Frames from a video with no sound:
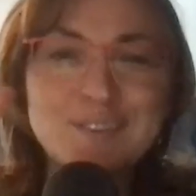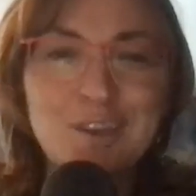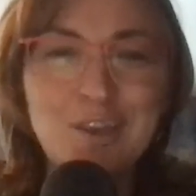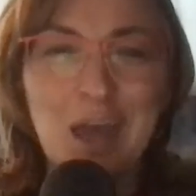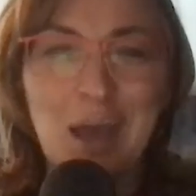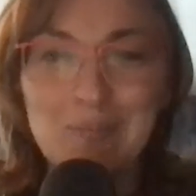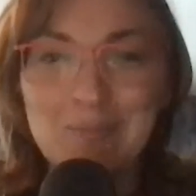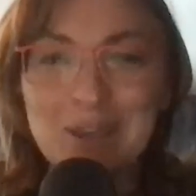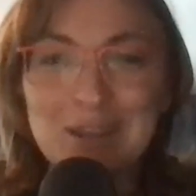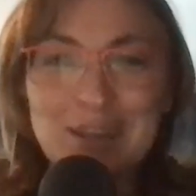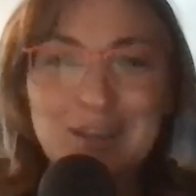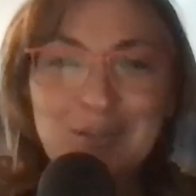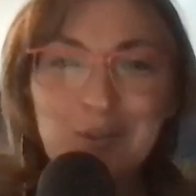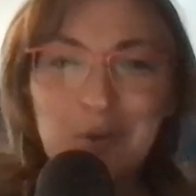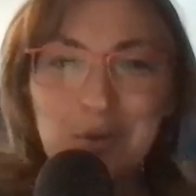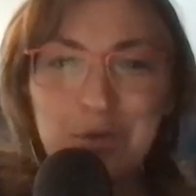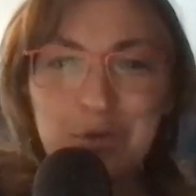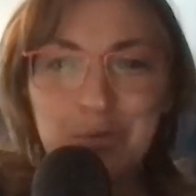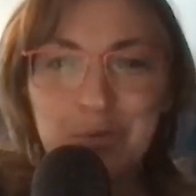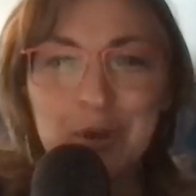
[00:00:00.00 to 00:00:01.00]
I'm going to give you a
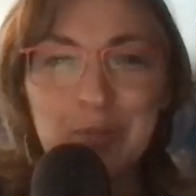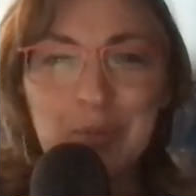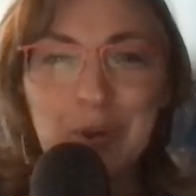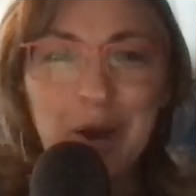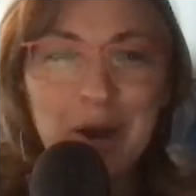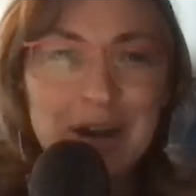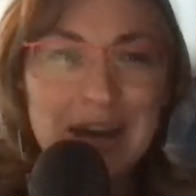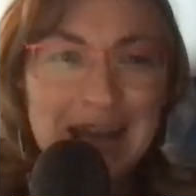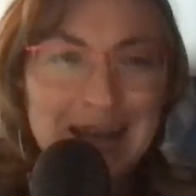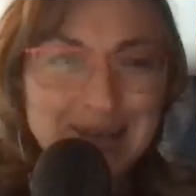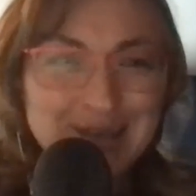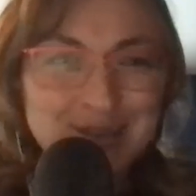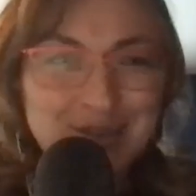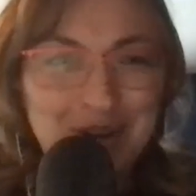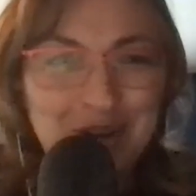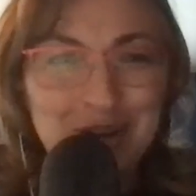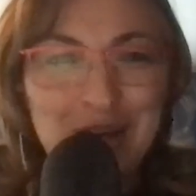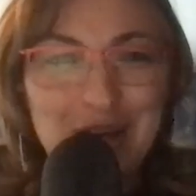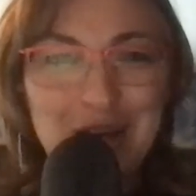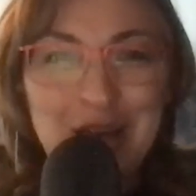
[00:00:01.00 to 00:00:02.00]
three-part answer.